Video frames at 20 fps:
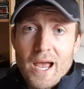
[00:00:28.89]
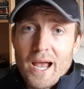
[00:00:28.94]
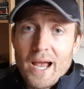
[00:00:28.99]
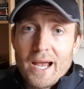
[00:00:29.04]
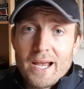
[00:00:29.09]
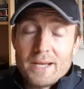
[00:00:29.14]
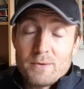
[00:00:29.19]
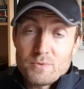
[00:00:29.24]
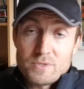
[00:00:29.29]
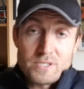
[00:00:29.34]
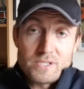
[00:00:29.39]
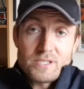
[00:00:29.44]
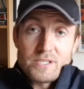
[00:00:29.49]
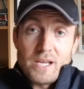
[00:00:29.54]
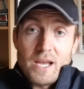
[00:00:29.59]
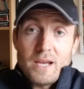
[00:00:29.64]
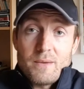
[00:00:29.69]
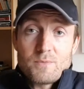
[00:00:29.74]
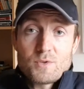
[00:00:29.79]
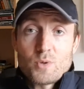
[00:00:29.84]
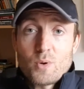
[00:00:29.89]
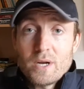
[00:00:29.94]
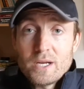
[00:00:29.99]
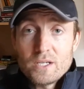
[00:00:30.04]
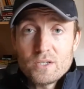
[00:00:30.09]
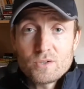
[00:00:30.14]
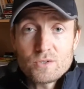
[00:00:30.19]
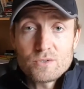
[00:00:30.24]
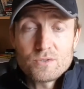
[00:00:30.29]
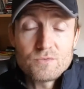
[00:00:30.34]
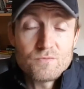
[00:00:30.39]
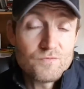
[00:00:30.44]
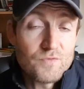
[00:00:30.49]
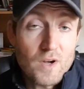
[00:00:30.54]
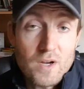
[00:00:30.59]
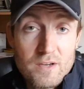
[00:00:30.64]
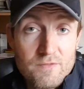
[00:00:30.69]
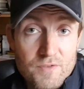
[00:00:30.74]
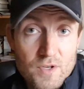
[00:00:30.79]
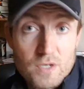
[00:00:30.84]
It was the same
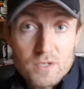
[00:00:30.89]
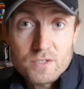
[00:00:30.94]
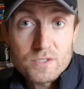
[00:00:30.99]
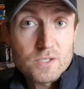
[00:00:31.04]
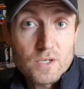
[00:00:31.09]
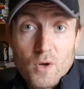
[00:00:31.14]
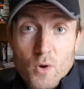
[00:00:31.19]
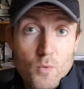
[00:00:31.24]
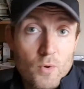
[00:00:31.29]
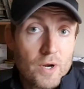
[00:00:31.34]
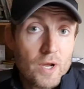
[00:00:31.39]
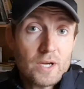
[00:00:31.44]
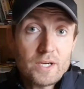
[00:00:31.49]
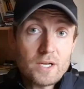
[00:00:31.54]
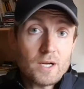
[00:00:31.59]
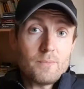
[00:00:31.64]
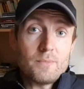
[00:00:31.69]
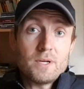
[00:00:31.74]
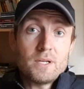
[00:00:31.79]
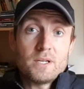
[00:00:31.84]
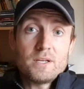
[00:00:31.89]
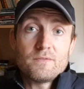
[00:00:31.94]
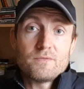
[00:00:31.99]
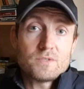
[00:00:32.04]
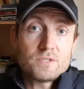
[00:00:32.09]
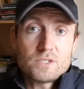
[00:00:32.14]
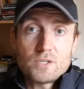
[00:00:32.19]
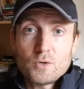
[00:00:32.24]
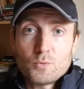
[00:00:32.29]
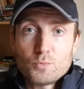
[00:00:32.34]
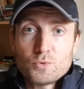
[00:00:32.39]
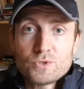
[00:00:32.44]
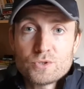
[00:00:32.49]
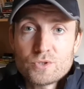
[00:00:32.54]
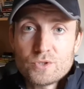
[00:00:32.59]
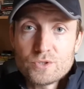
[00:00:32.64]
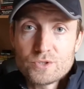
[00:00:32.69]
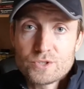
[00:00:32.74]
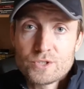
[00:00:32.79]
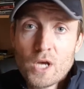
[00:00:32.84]
25 years ago when I got my Leaving Cert
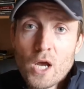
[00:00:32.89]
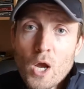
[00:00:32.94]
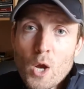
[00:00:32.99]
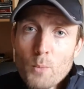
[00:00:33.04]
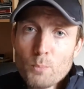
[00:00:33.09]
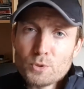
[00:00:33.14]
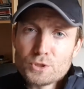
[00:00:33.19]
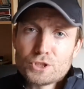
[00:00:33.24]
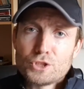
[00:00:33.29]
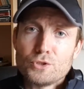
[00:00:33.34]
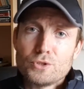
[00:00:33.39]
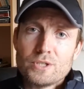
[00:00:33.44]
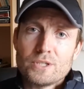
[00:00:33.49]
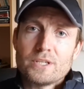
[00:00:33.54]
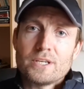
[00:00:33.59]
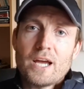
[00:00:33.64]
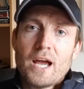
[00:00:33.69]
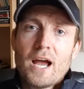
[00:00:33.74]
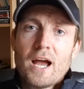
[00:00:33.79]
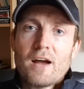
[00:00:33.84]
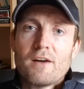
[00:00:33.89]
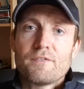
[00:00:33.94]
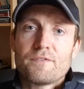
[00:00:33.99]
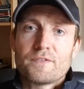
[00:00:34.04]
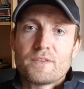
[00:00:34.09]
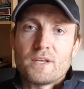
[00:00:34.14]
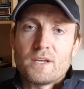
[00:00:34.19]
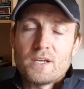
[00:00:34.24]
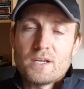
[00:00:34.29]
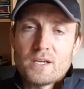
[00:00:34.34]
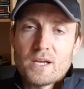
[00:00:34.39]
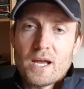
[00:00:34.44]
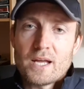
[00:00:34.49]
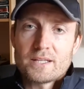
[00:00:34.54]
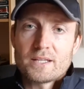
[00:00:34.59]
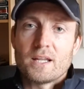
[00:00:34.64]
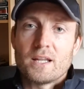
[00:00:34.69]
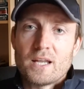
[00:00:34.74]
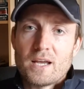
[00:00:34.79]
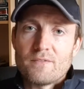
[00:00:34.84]
results, but you didn't have
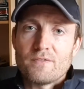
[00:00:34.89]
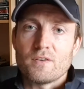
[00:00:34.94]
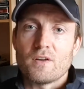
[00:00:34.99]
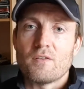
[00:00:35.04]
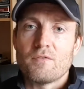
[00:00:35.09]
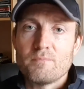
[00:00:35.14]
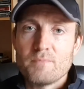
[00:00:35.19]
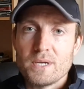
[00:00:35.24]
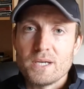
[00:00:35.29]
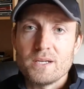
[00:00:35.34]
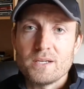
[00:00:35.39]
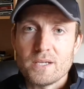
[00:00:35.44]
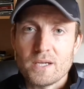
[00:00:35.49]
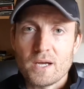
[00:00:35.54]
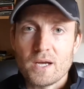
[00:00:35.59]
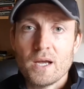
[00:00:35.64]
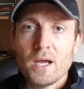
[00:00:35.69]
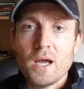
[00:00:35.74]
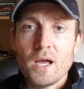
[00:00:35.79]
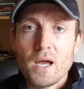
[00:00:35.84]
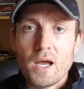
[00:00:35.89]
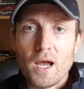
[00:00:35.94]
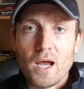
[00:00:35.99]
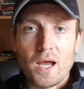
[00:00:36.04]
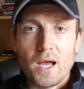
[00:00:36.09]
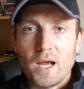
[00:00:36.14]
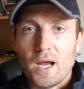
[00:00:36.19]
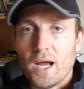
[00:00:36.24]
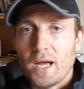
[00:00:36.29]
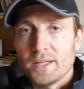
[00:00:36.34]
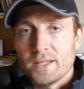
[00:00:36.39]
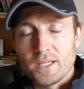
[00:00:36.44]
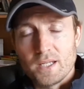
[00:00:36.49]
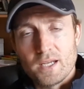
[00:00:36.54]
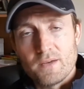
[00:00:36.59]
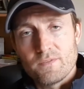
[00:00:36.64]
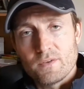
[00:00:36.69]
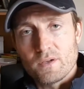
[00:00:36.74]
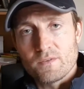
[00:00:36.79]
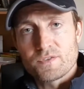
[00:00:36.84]
the level of media and the
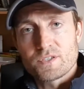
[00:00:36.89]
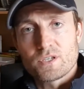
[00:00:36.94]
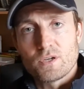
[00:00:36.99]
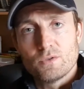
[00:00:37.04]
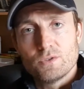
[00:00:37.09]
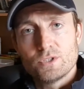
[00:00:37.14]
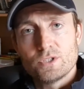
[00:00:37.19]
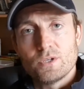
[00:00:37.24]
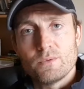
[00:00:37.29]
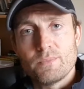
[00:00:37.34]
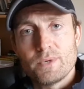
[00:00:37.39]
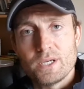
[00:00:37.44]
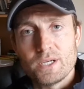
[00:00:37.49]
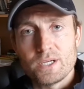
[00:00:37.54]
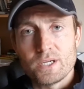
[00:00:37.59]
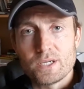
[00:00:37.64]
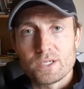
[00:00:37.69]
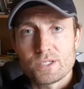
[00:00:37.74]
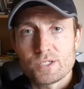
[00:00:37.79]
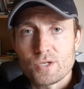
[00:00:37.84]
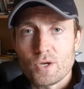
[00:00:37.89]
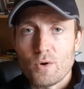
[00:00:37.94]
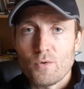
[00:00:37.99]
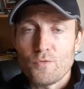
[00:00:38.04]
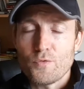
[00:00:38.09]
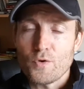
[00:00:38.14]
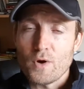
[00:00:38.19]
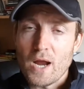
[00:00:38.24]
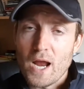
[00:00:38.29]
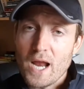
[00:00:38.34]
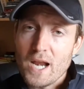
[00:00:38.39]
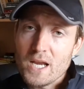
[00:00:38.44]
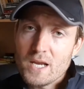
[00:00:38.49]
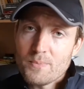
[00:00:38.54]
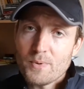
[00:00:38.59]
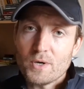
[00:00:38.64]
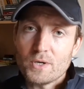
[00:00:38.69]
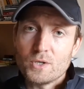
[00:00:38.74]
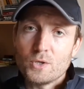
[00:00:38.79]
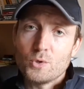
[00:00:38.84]
level of social media. So for
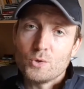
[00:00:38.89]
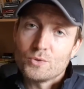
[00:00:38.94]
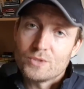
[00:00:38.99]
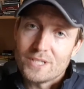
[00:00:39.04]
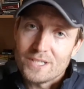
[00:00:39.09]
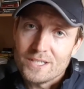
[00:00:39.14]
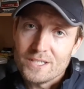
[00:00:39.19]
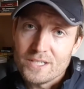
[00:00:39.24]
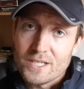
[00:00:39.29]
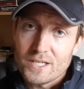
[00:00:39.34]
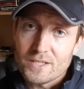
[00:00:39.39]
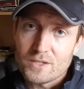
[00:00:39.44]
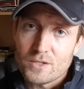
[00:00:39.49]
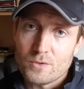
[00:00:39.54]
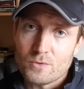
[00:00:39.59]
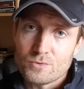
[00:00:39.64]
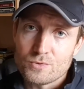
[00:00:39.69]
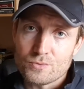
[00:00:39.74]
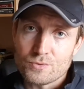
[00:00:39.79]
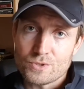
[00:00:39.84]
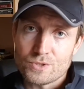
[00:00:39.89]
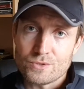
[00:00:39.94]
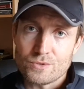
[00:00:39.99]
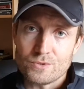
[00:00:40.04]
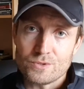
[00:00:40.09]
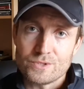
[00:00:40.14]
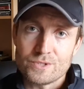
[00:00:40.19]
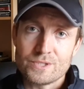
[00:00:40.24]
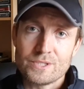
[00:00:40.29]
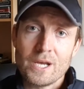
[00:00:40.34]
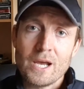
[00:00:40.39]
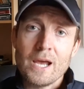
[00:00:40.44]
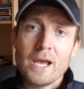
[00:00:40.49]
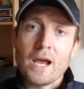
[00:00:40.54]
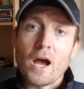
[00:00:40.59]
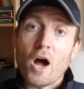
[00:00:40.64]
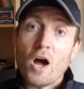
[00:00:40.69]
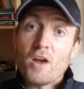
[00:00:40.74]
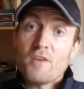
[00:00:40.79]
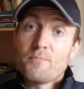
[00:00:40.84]
anybody who didn't get those results,
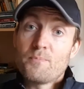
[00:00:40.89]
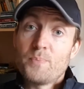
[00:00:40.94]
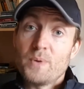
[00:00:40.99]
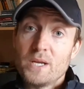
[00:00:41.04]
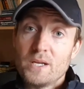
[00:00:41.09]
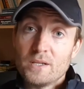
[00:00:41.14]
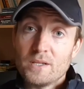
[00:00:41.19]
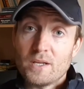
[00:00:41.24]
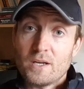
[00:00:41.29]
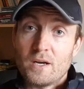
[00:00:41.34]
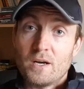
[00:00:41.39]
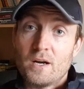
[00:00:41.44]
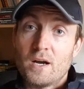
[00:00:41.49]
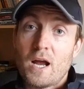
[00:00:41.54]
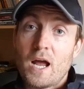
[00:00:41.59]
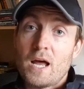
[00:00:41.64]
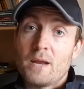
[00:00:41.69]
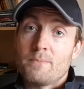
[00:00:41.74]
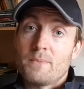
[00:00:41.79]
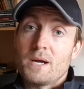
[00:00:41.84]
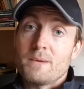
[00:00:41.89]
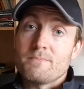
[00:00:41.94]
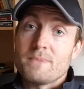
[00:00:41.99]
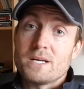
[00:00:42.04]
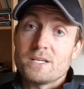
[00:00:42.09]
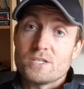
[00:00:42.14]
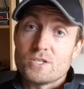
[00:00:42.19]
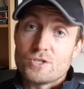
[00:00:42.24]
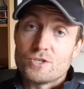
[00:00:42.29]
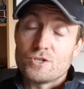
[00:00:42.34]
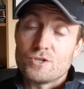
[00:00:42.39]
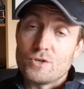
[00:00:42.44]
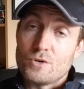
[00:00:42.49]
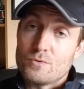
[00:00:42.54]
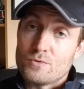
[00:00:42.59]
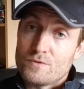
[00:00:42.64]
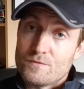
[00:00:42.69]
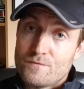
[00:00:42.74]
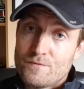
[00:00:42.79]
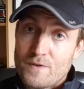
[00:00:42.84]
I've been there. And my message to
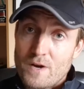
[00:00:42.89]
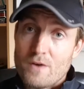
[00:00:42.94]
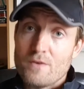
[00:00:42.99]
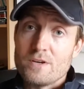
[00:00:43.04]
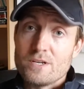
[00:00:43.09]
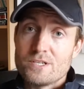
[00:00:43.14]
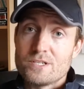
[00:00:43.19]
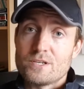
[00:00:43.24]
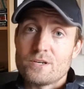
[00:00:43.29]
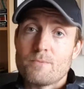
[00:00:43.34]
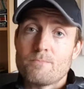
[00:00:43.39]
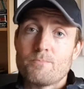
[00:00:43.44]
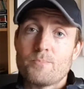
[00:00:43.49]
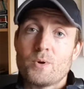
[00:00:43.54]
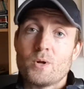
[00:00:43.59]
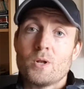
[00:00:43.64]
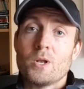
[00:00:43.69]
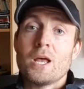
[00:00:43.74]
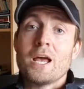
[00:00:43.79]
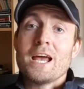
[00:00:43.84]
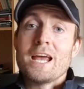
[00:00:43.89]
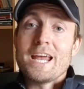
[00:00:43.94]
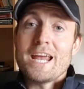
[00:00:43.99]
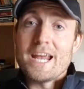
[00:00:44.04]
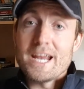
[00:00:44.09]
you is very simple.